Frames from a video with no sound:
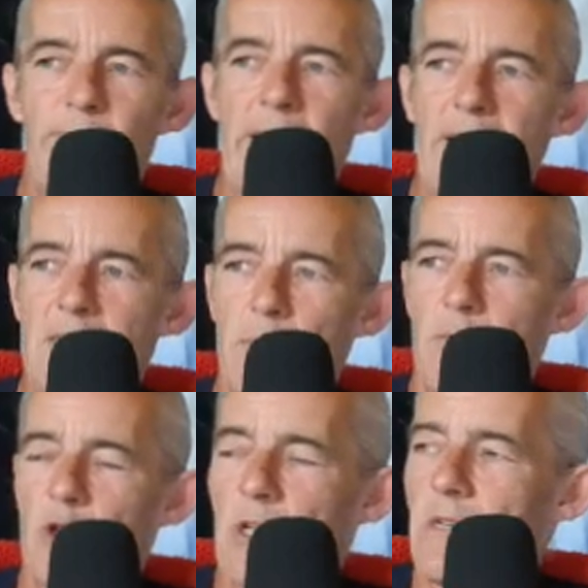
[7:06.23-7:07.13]
facts
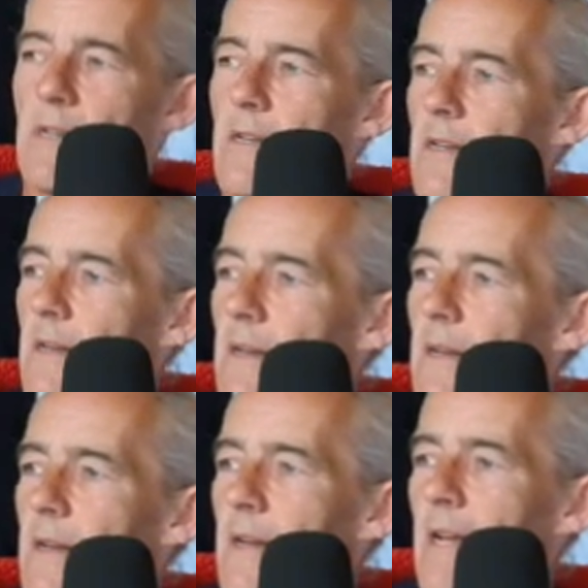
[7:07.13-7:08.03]
about shit.
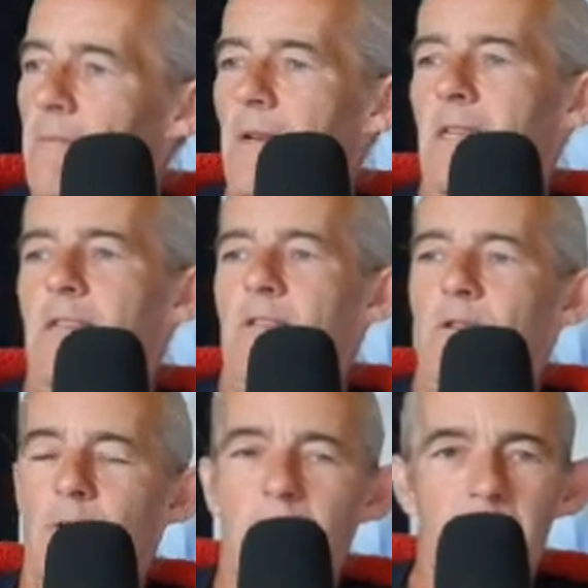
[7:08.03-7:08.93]
I'm like,
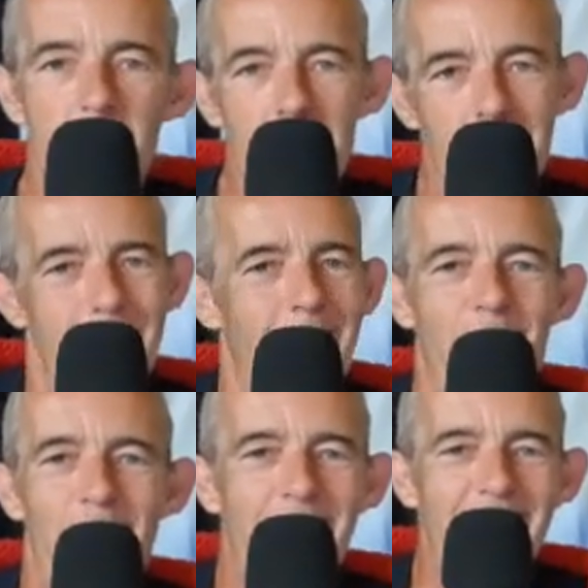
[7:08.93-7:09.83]
sure,
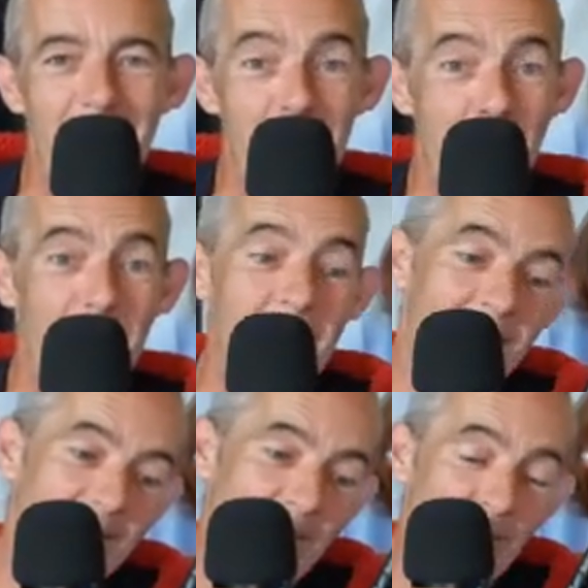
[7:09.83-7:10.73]
where can it be?
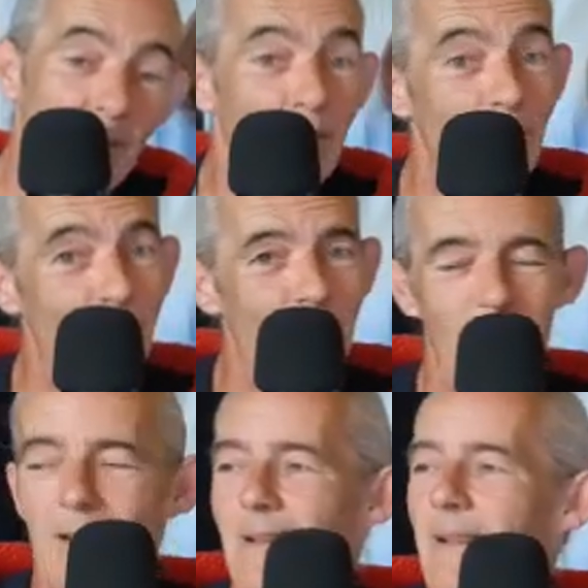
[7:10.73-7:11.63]
Let's give it a go.